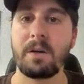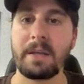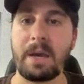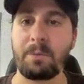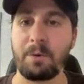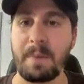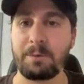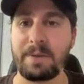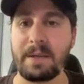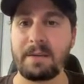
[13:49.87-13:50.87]
again, we're
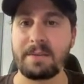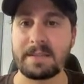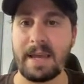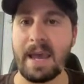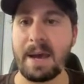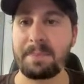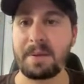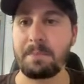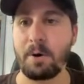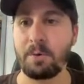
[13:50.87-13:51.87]
mounting this app
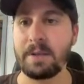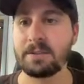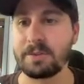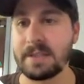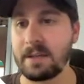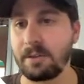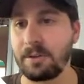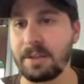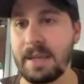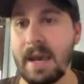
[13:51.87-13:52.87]
component. So let's take a
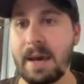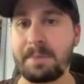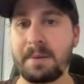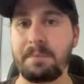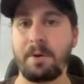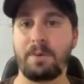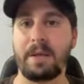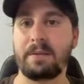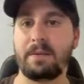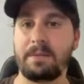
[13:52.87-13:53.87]
look at the app
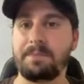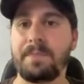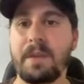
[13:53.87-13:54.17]
component.